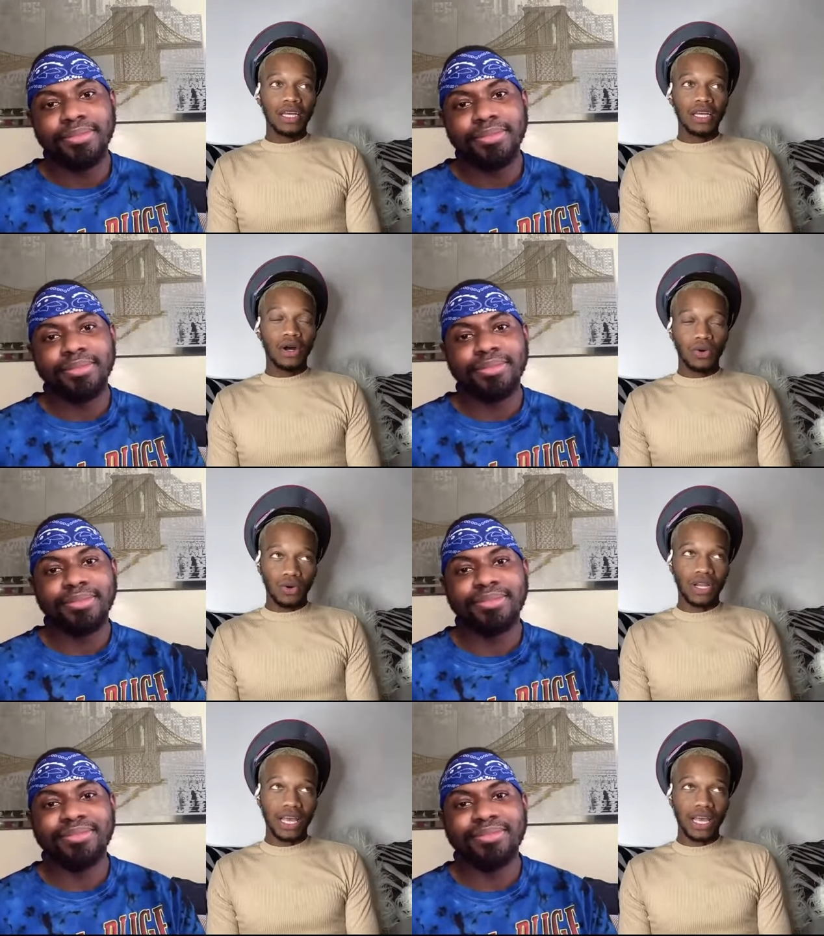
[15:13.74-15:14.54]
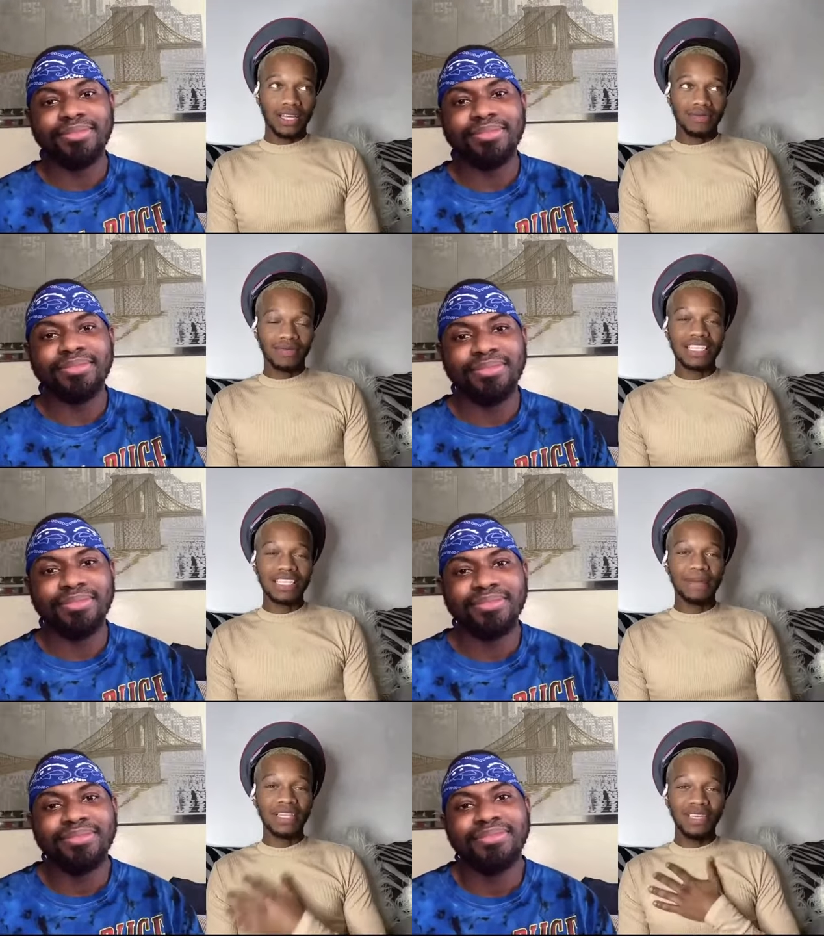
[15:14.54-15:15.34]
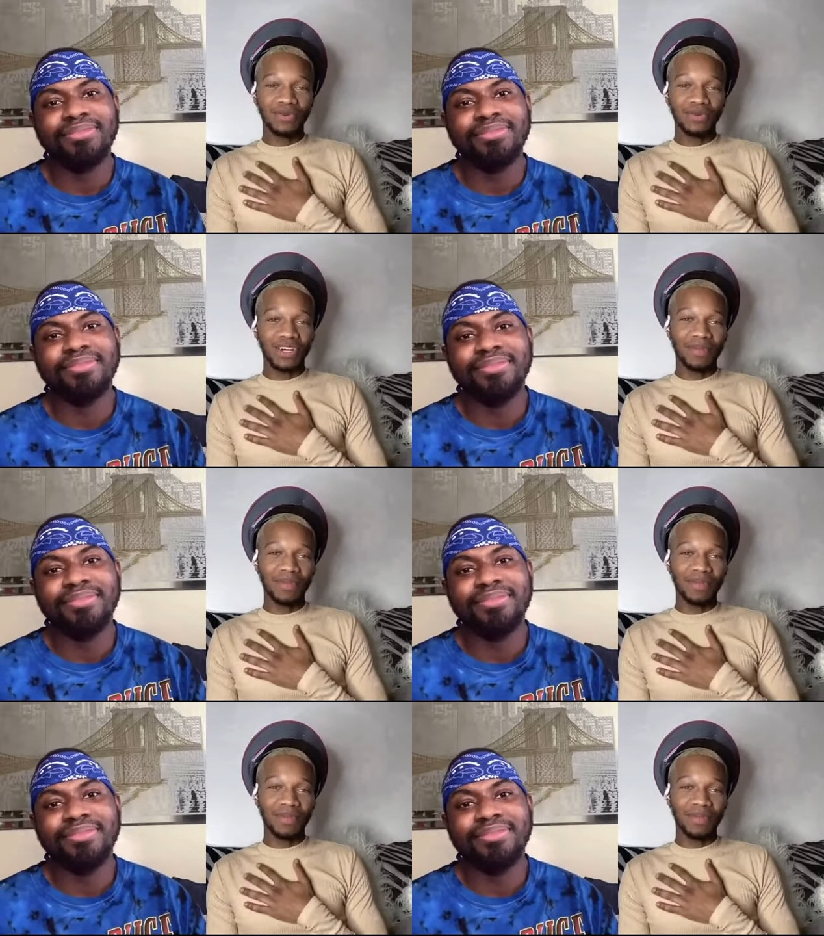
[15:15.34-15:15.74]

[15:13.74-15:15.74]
Speaker 1: Oh, okay. Because I'm a Libra.